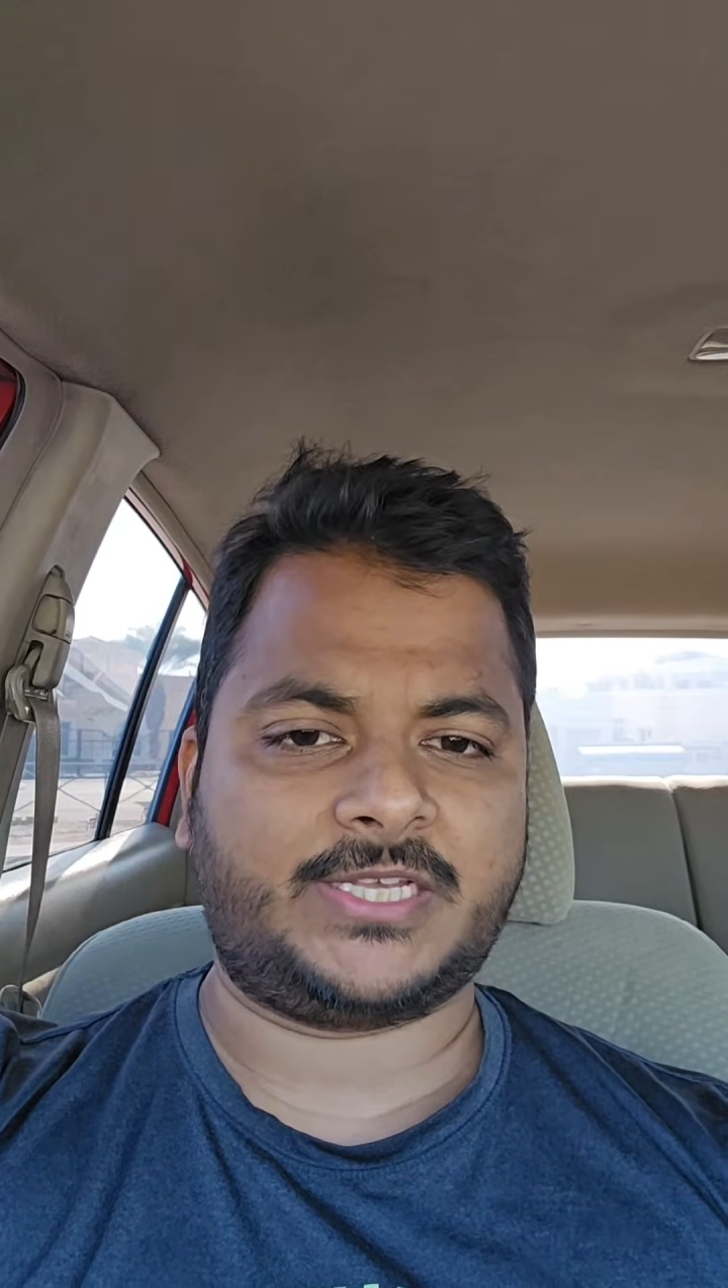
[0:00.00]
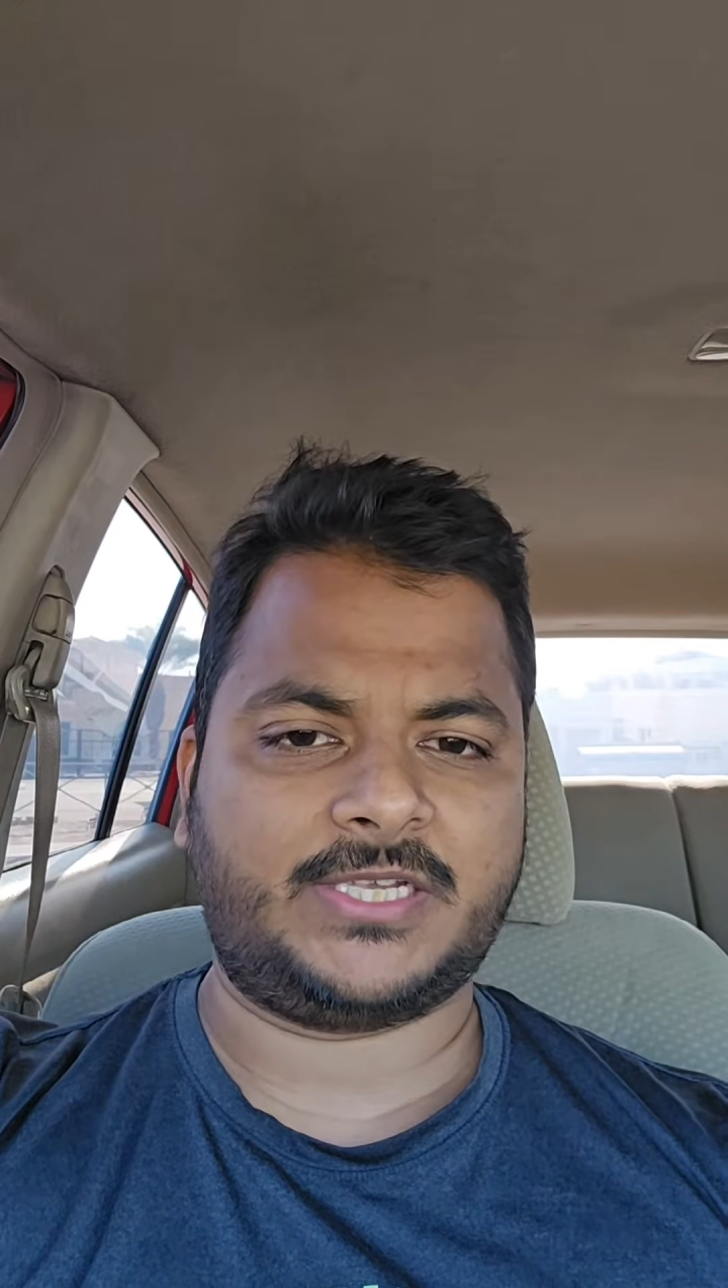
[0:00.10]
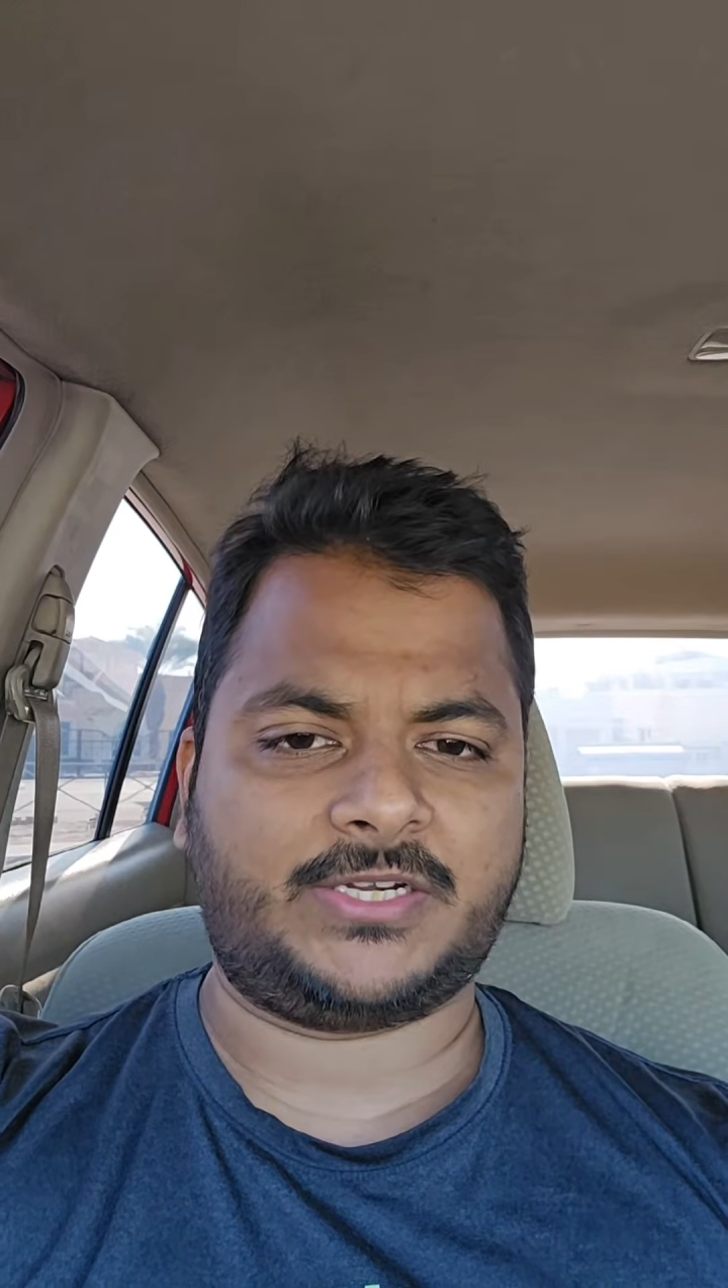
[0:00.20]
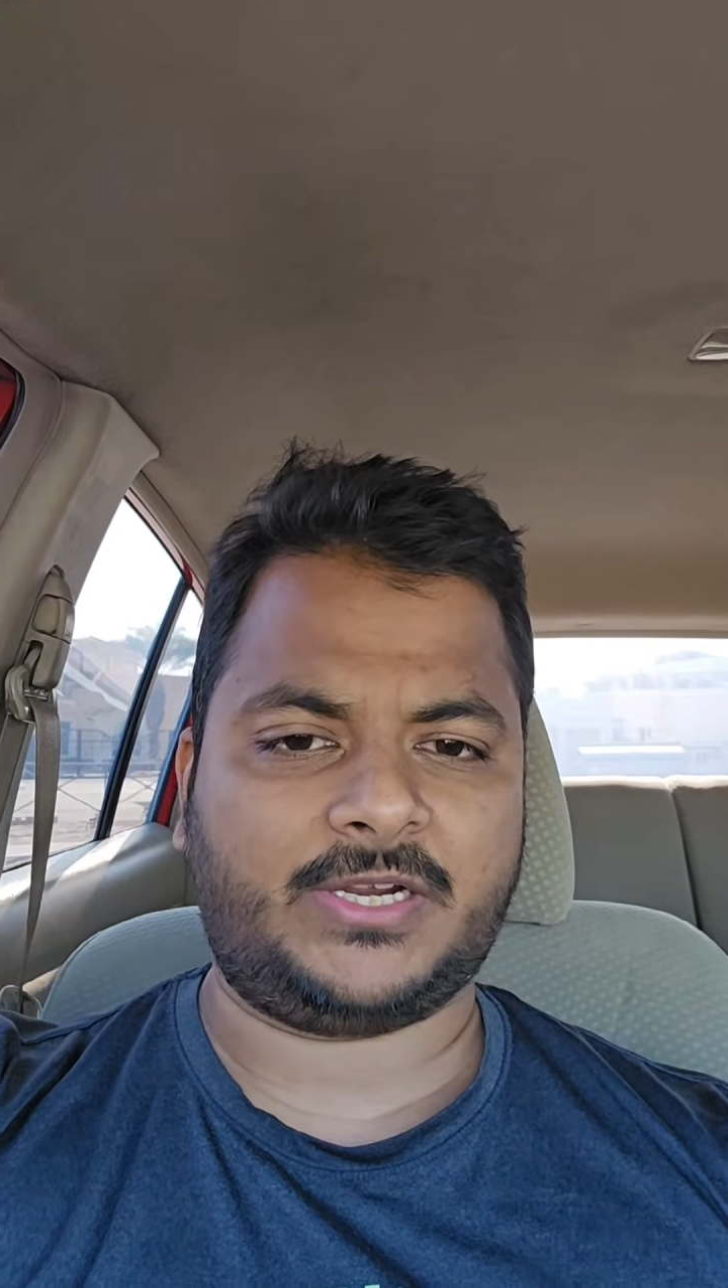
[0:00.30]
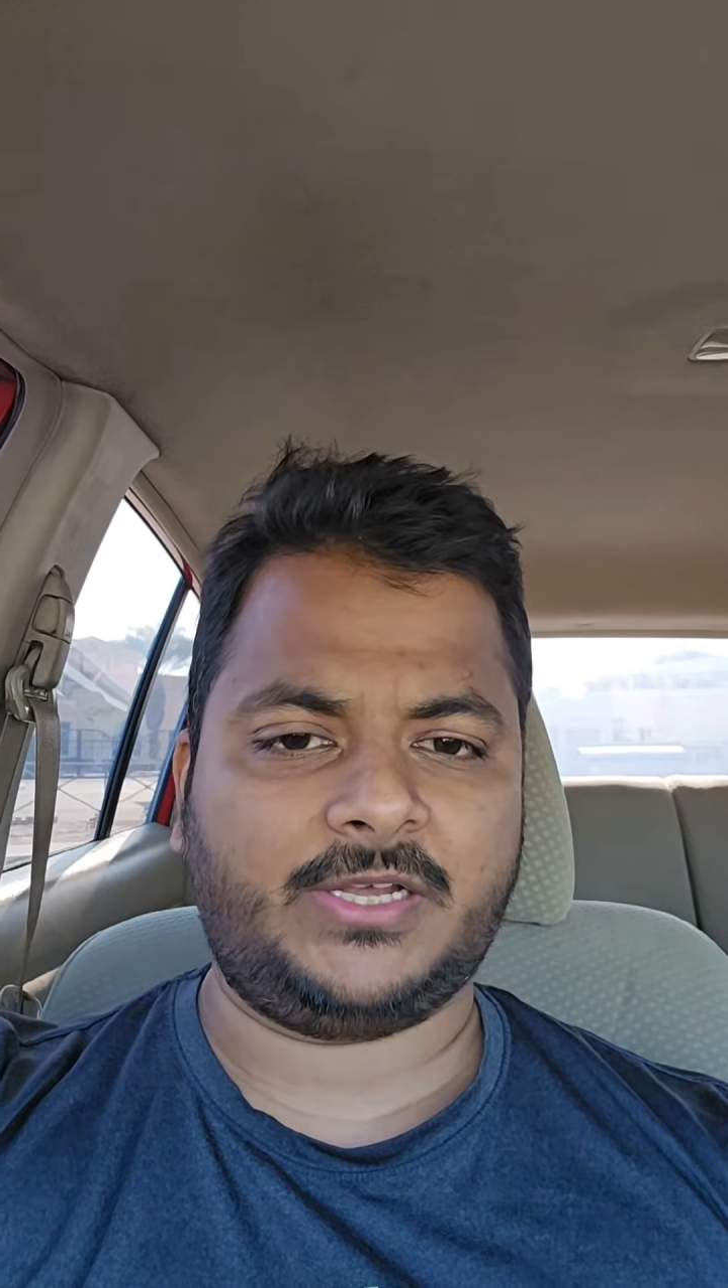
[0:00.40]

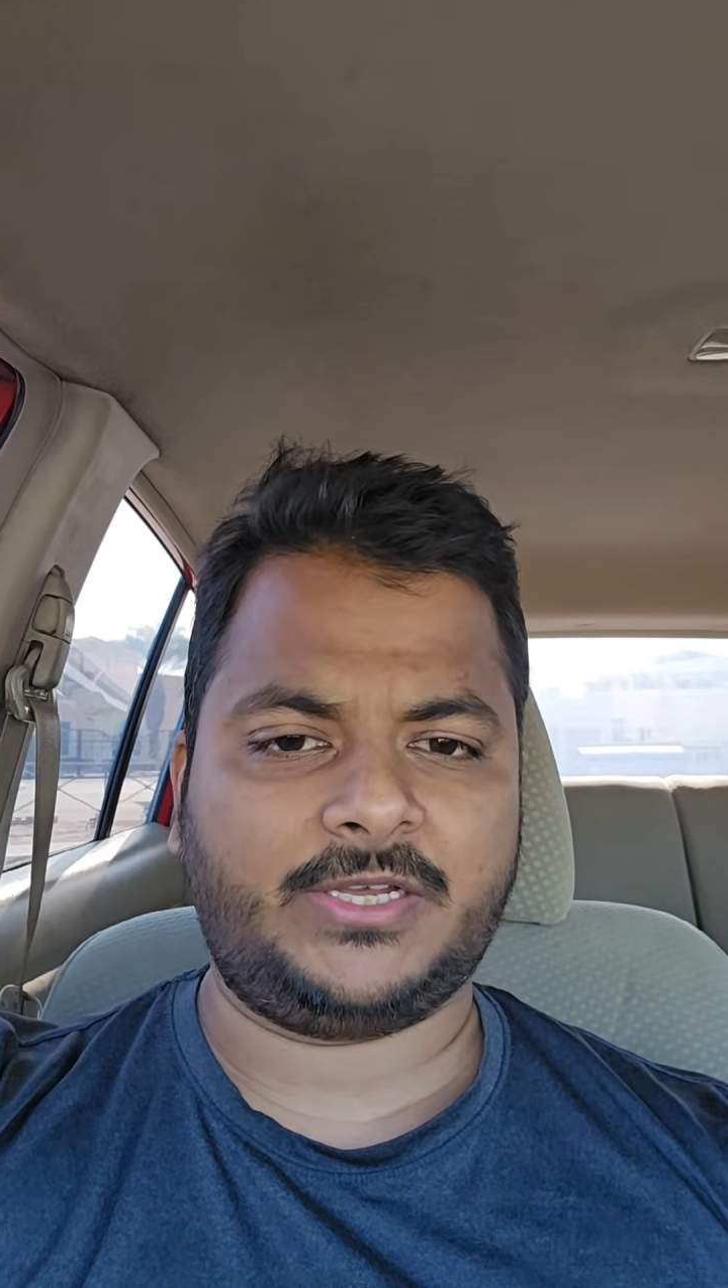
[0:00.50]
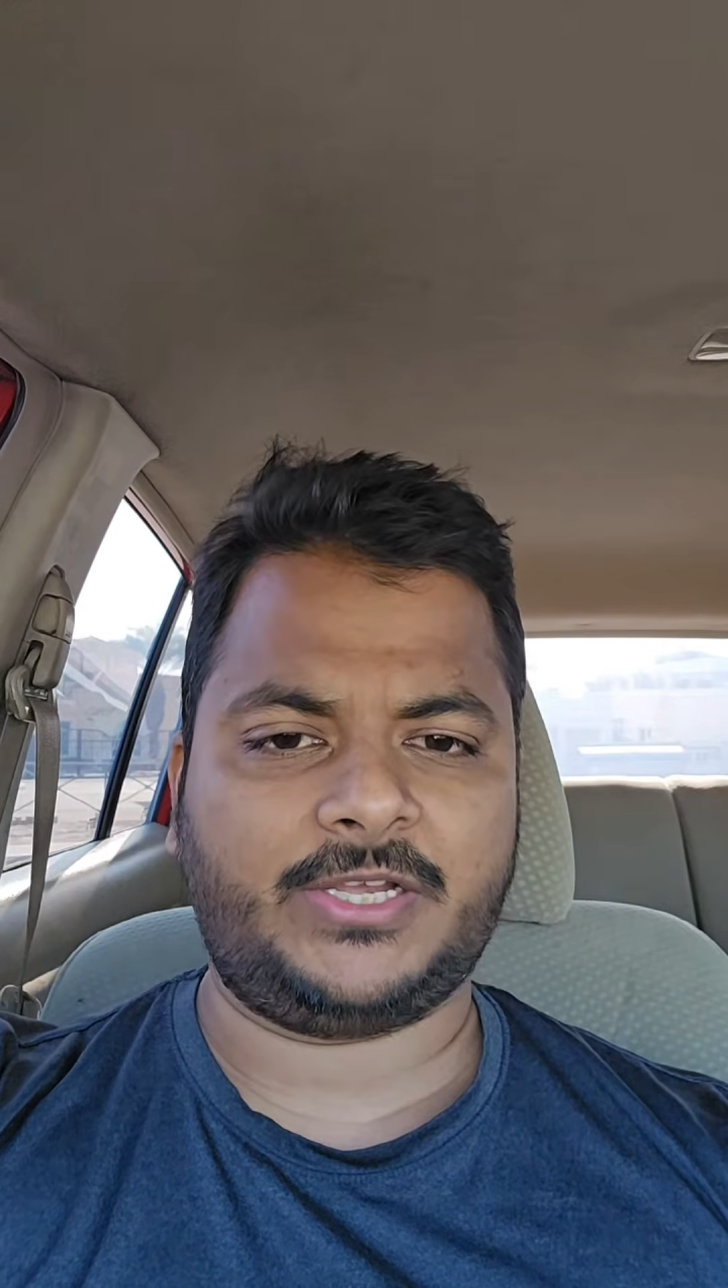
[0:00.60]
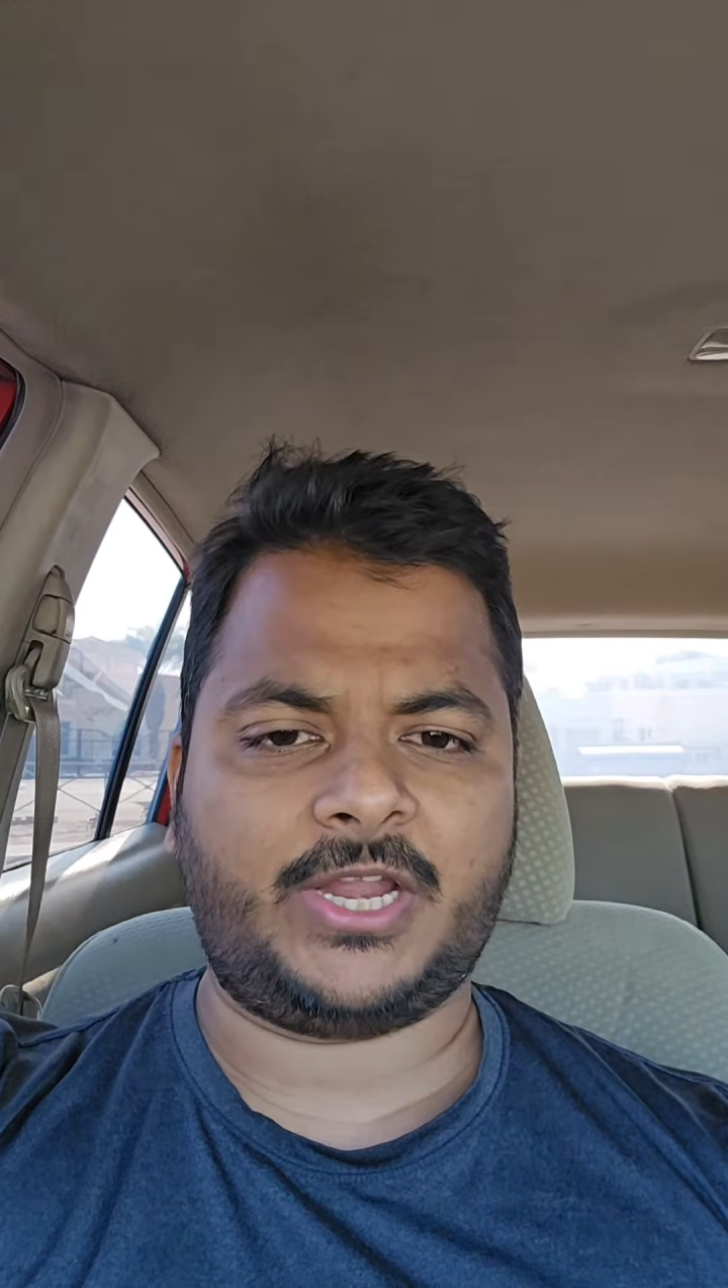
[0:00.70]
etc.